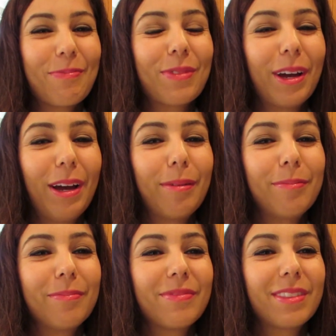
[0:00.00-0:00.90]

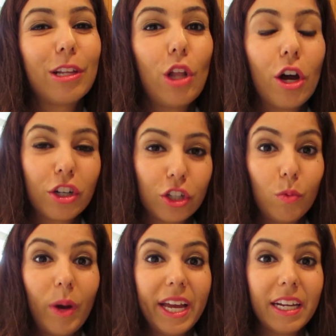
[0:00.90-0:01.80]
the longer
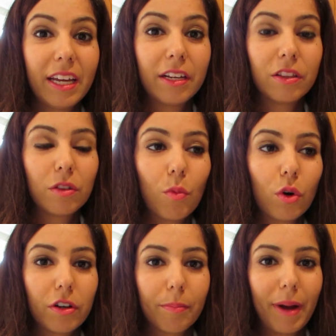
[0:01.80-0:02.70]
you waited, the
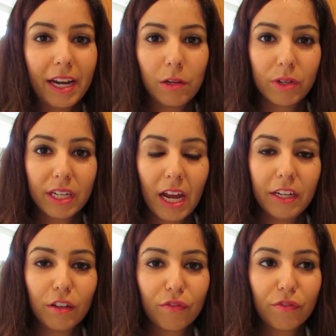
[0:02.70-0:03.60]
more your body would
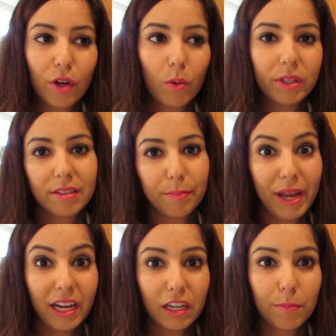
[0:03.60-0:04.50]
kind of go into
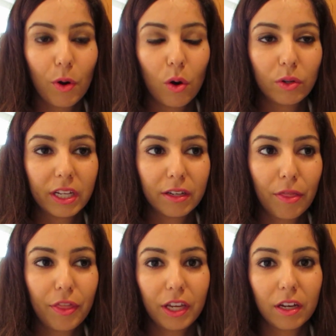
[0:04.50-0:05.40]
panic mode and
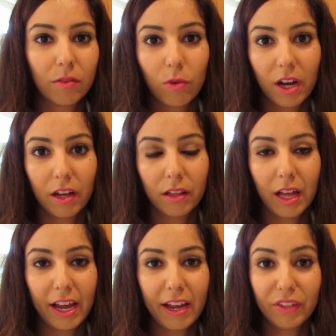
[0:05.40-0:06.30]
think, well,
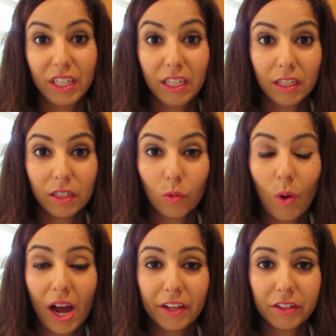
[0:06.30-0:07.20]
I haven't eaten in a
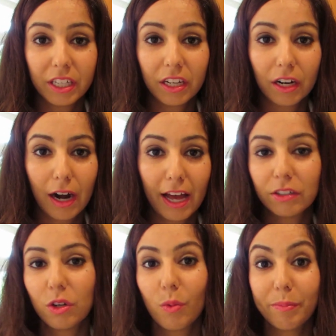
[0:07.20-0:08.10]
while here. I
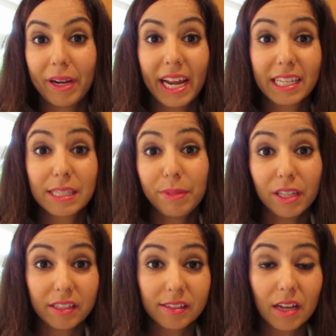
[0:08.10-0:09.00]
don't know when my next
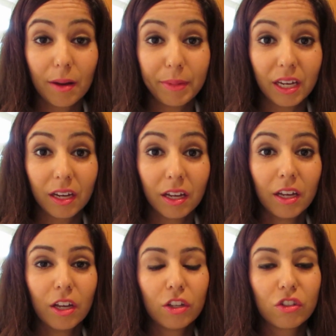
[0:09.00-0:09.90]
meal is coming.
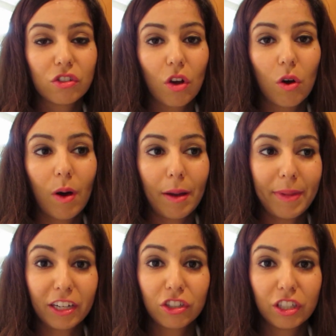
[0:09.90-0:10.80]
So I'm
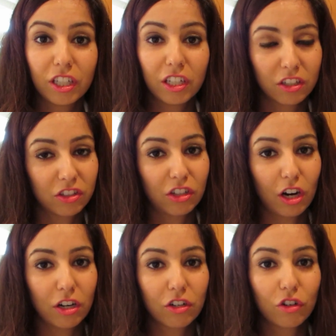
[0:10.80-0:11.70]
actually going to
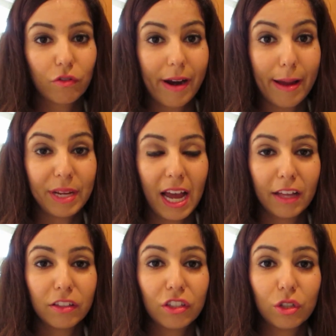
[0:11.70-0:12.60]
start grabbing
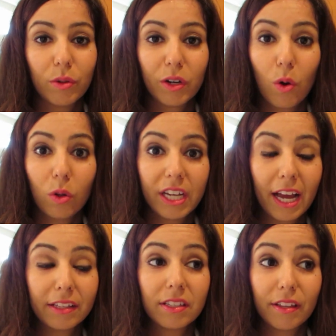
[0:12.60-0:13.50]
onto and holding
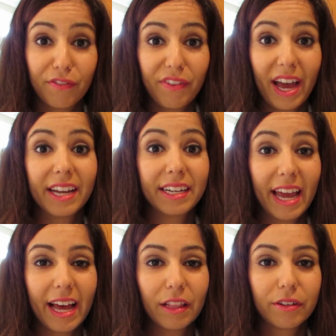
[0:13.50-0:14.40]
on to the fat and
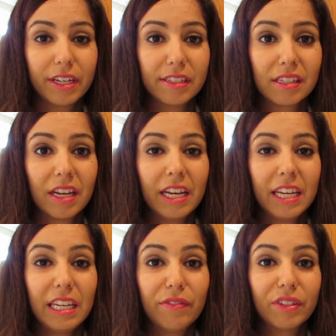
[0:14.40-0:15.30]
calories
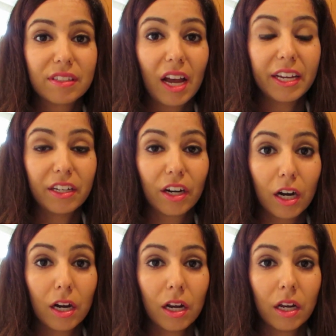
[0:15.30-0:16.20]
even
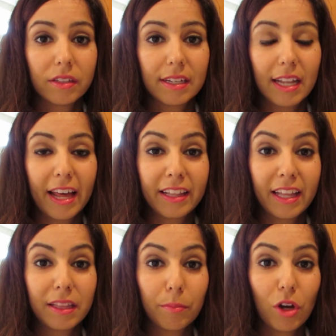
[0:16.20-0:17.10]
tighter to not
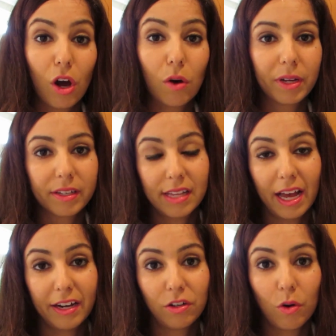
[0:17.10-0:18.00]
let them go, because
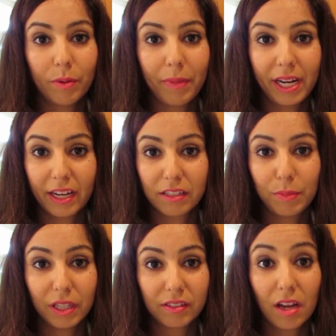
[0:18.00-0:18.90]
I don't know when my next
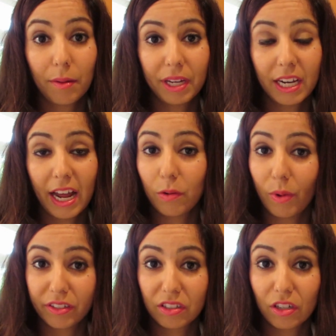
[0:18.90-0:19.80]
meal is coming and I don't
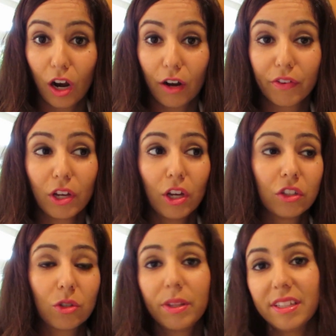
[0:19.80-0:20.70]
want to starve.
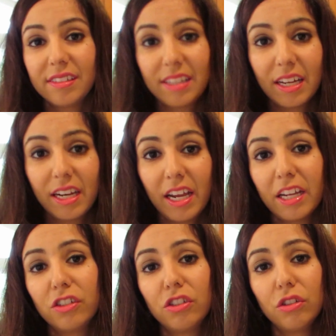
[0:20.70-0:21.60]
So in this day and
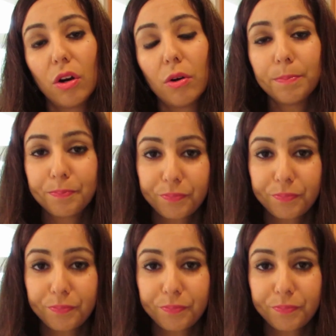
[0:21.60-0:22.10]
age, you know,